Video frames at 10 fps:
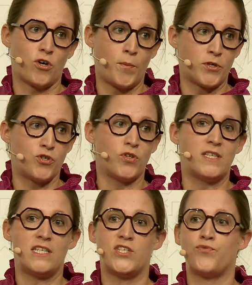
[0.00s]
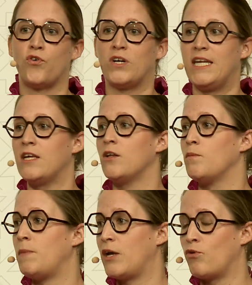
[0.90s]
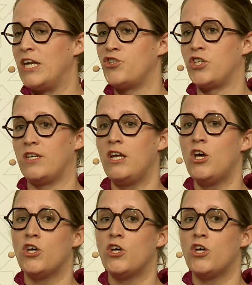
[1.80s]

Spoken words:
opportunities for legal migration.